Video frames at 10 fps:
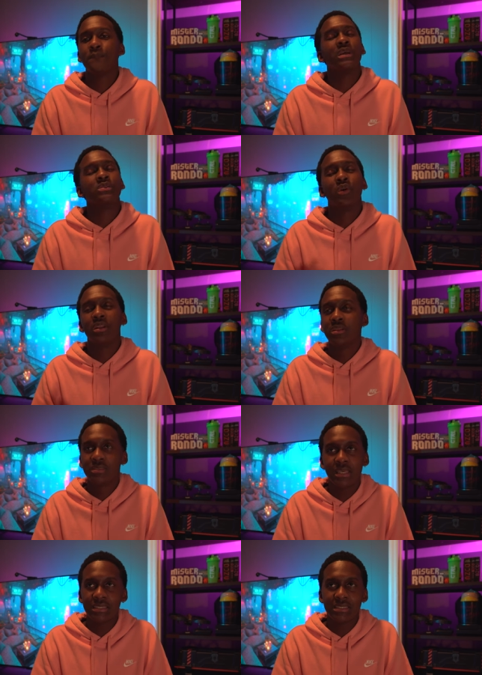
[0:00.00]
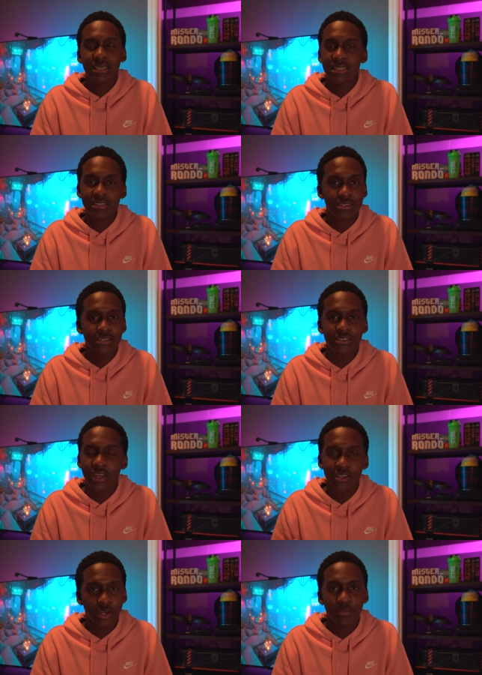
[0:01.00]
it's one of those things that this is such a